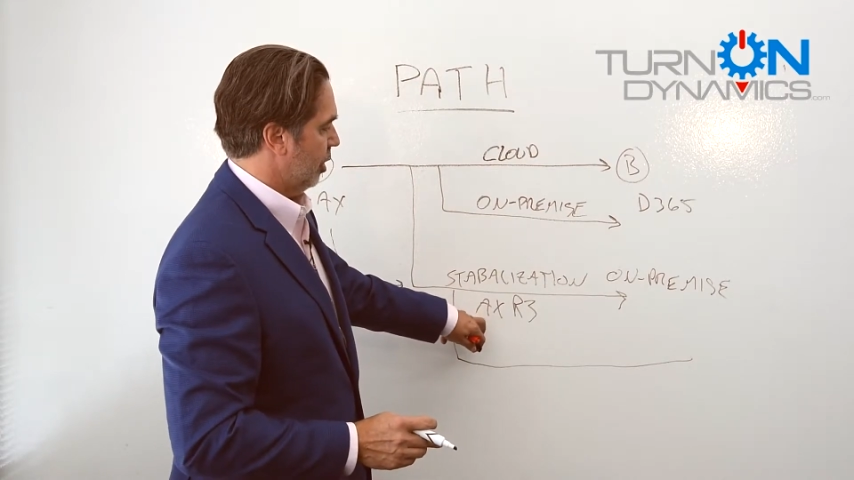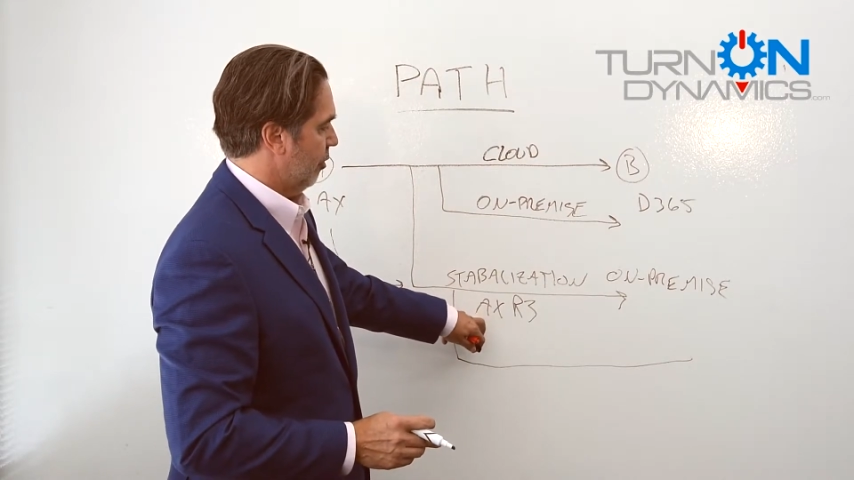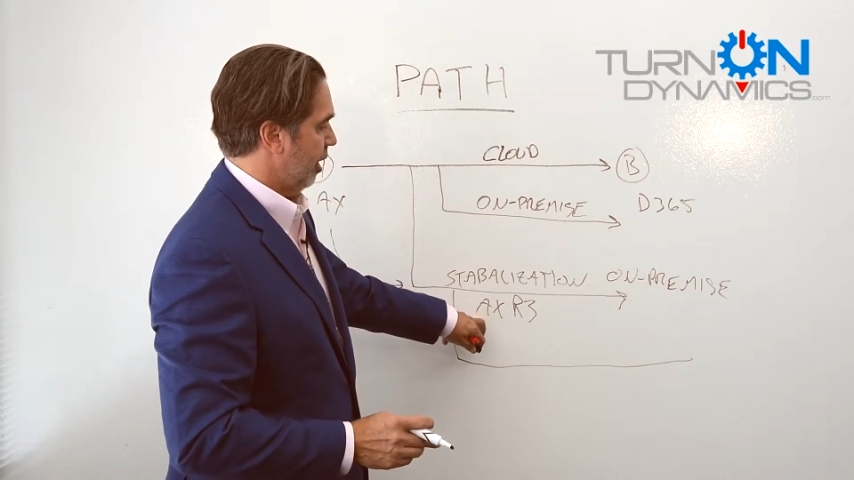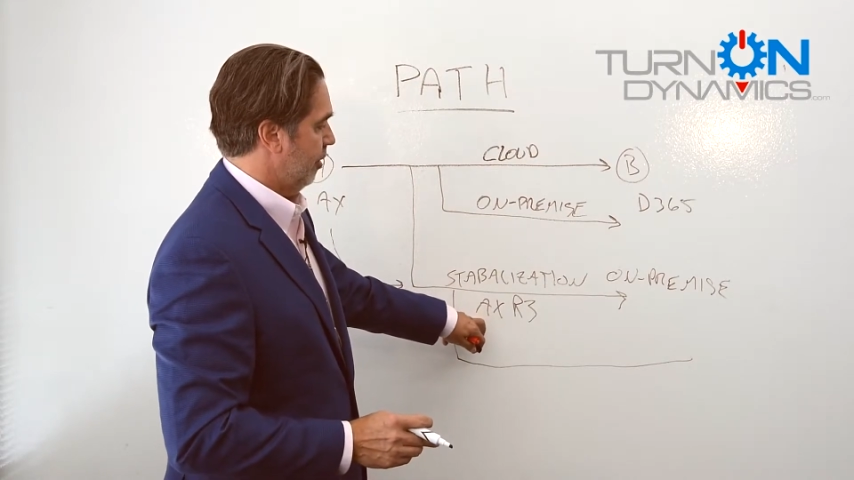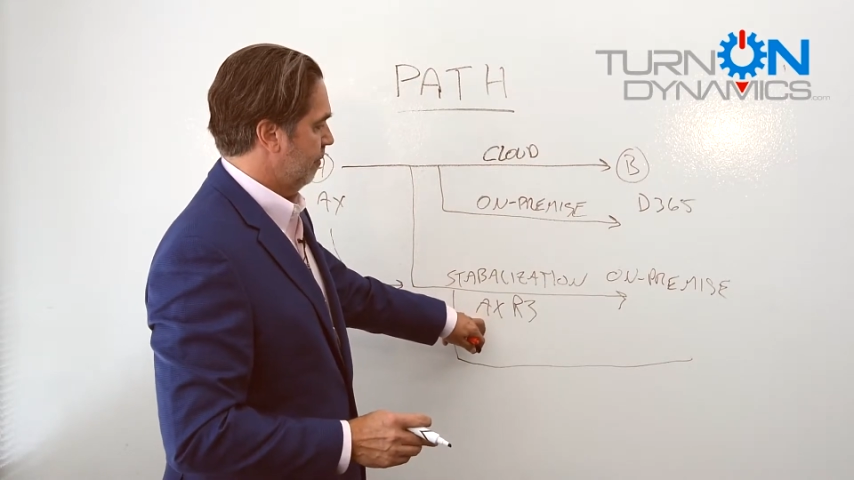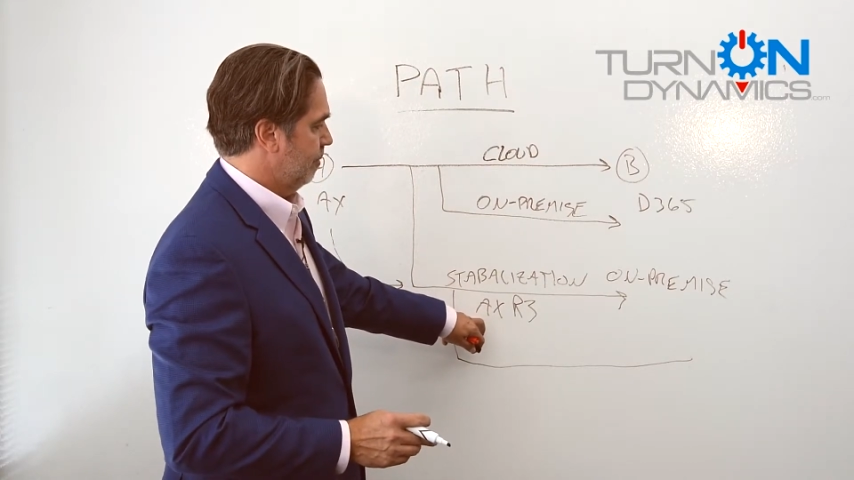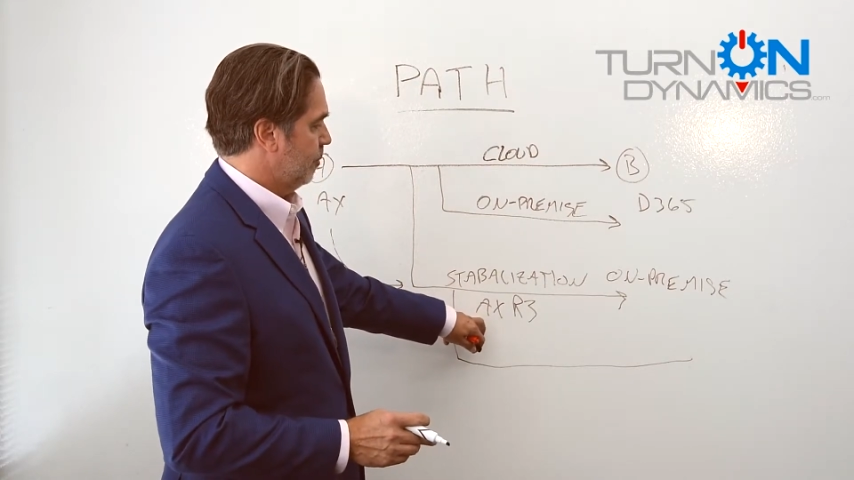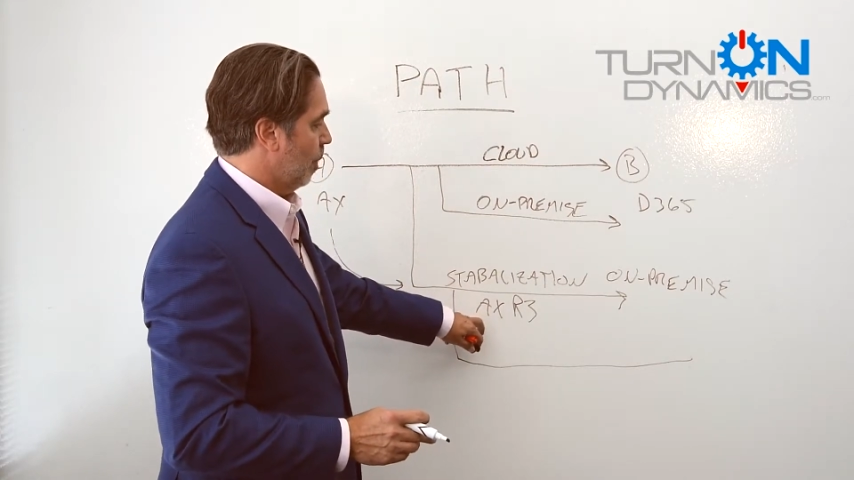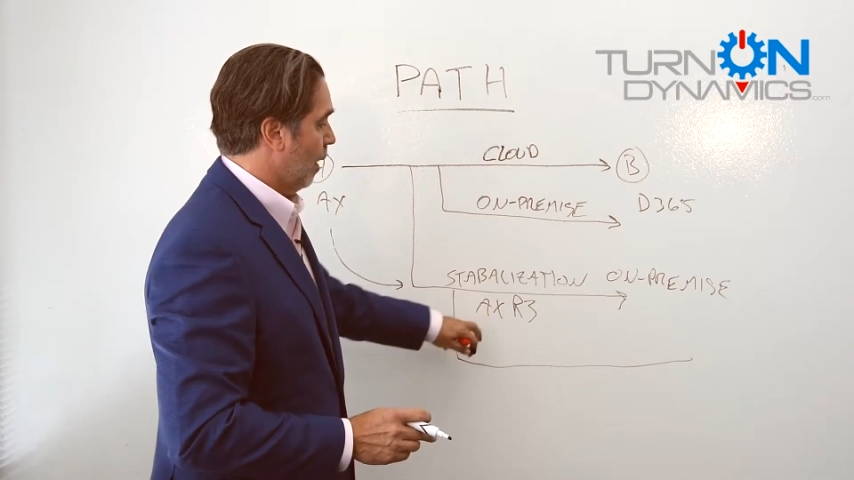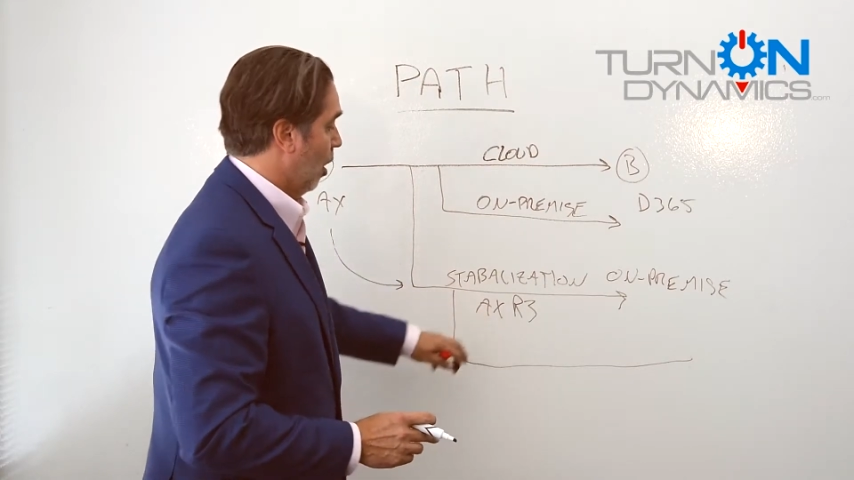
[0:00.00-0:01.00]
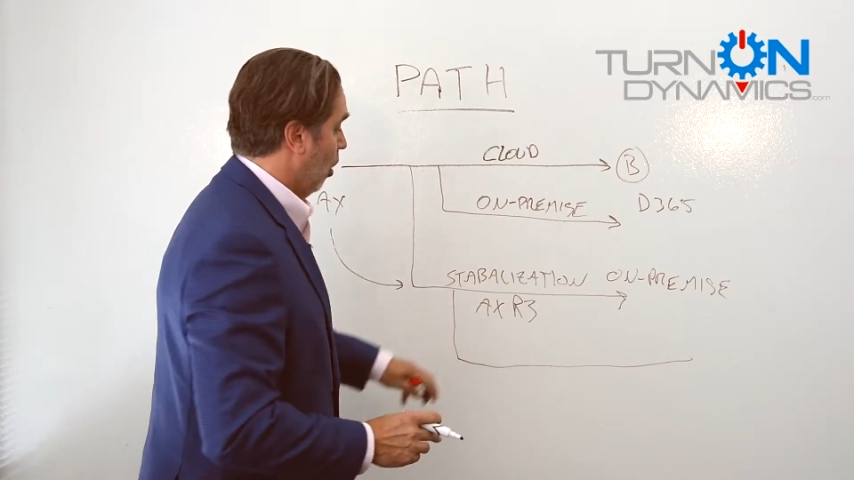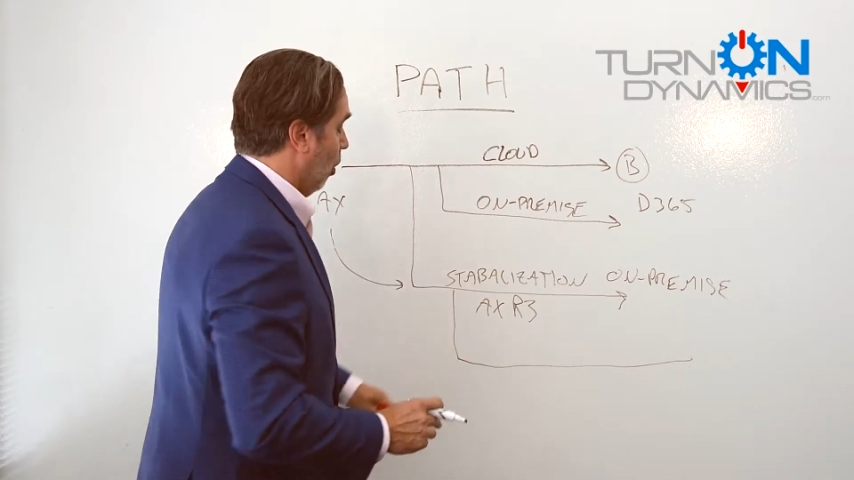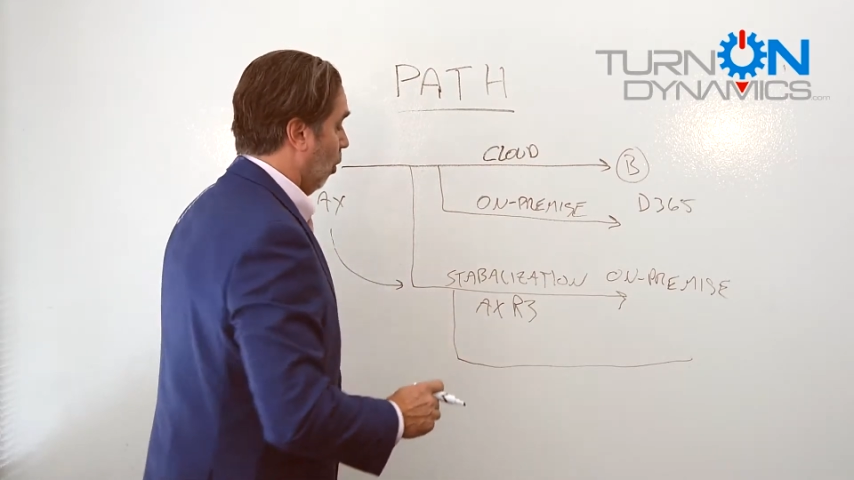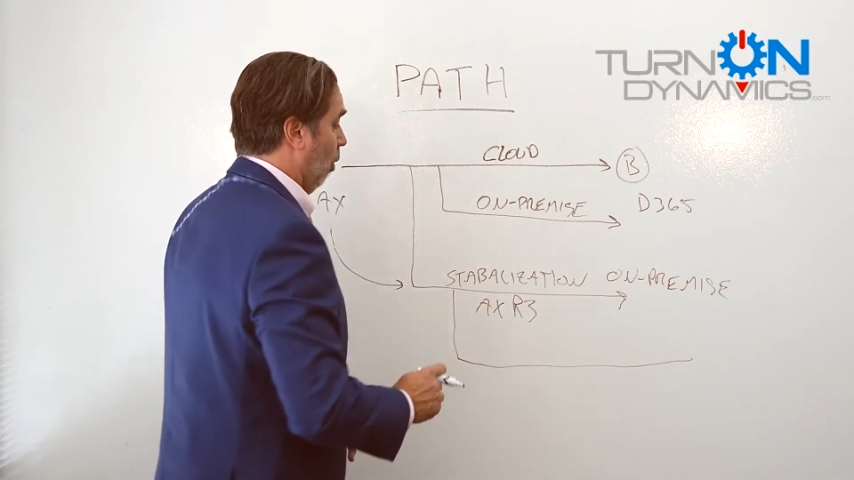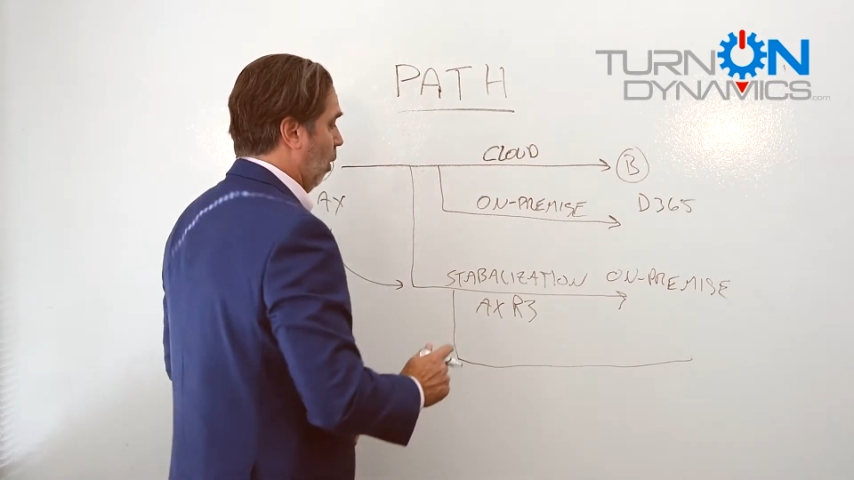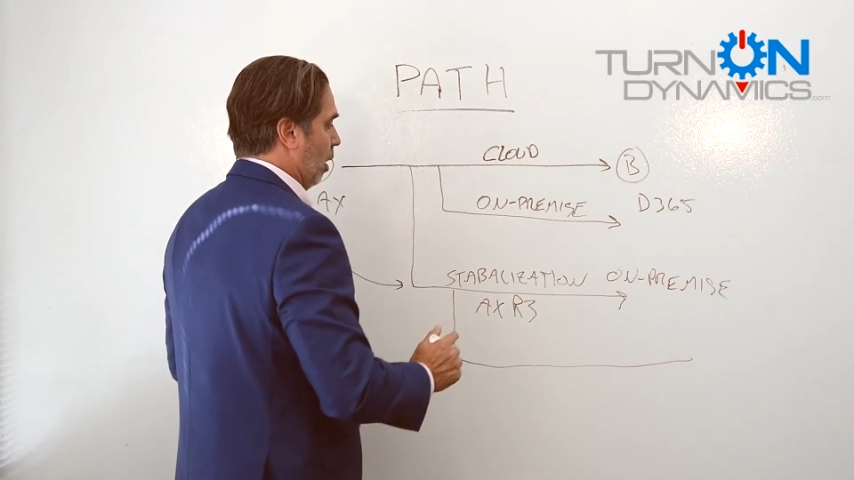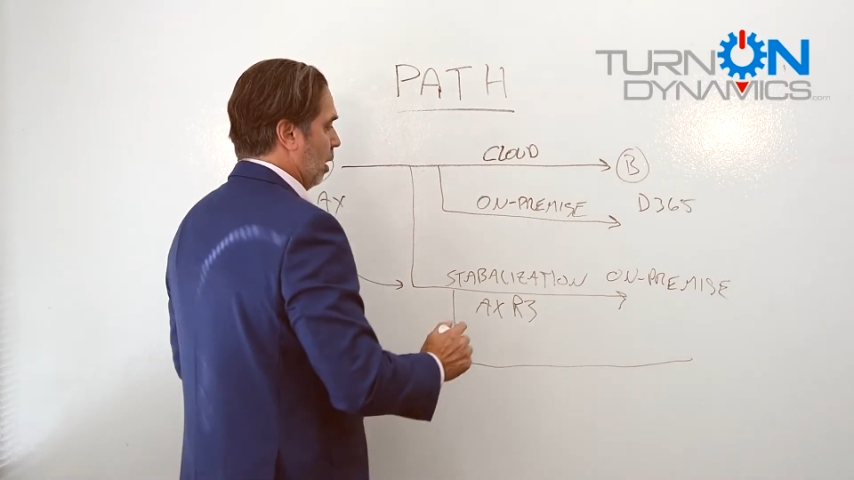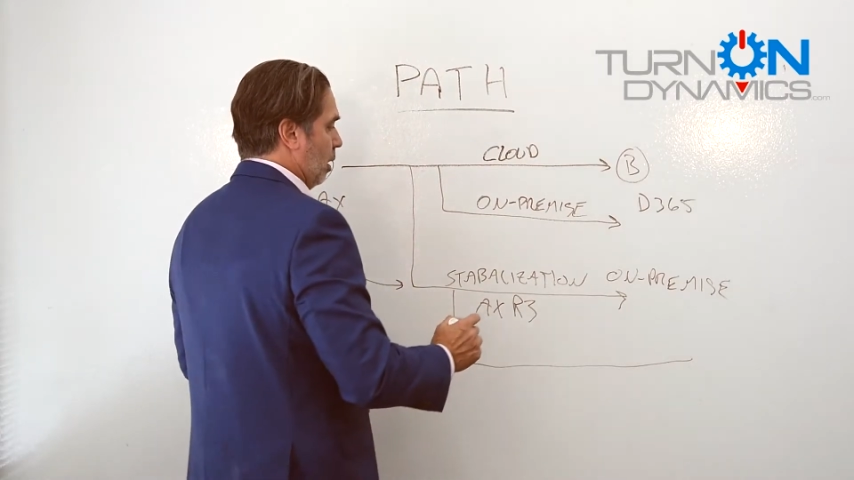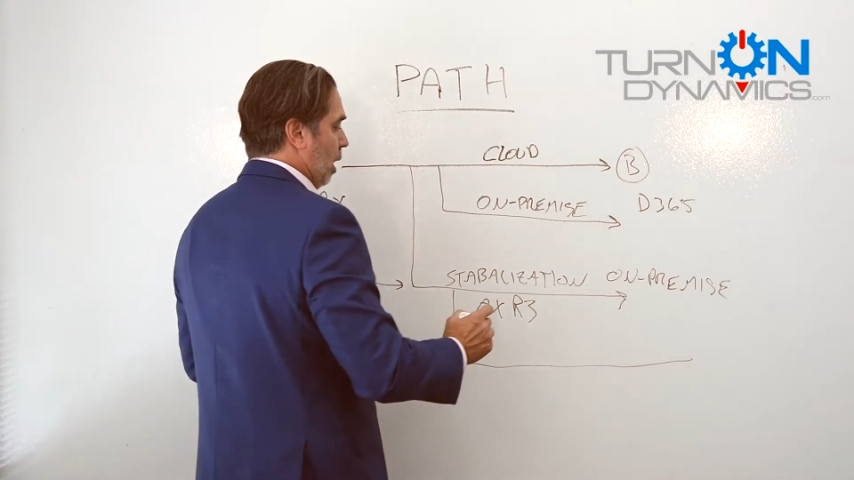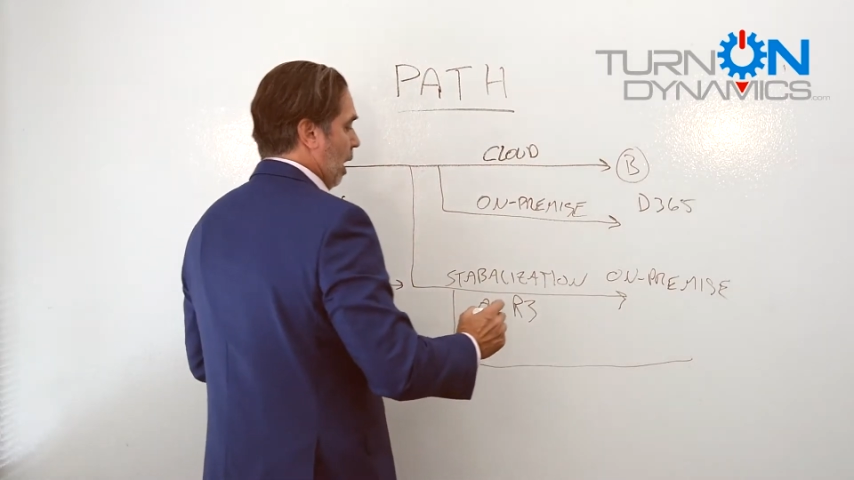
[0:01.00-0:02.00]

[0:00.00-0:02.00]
greater? Or